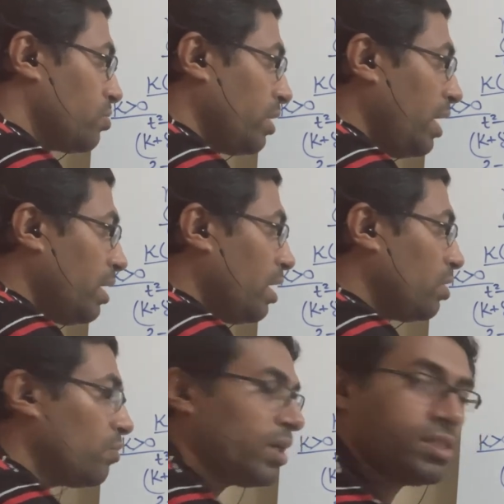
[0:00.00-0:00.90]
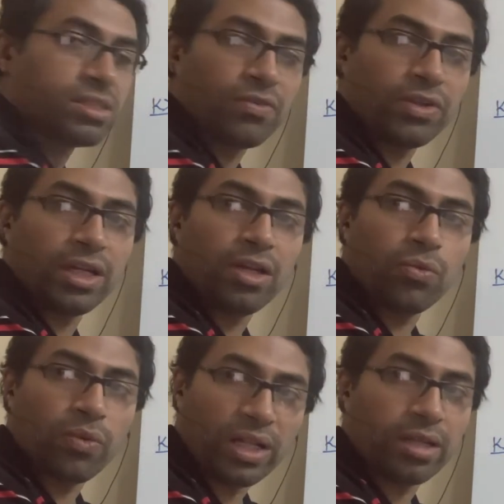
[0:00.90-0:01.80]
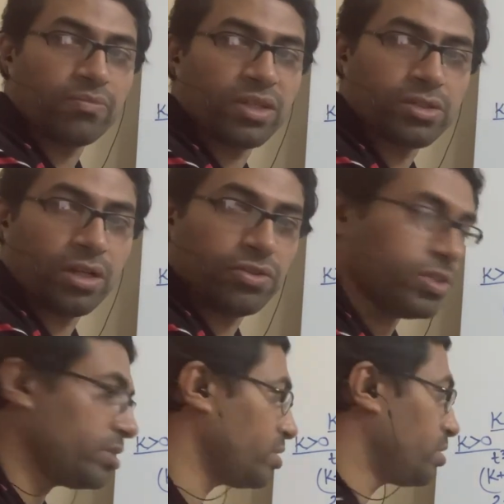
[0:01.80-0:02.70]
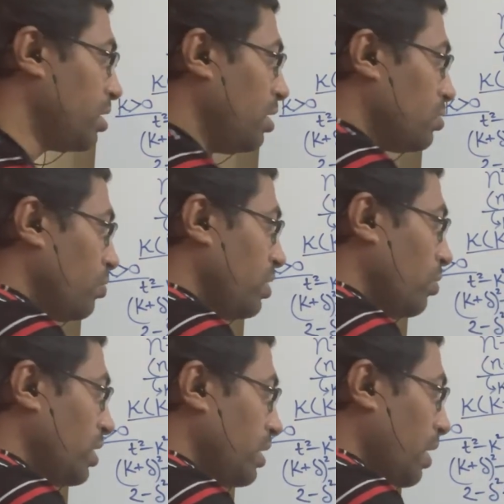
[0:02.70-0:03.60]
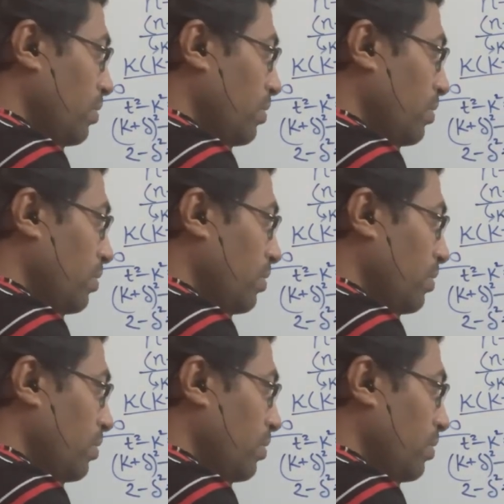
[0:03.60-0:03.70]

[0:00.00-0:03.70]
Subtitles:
So k equal to 1 is definitely one of the solutions. So we note it down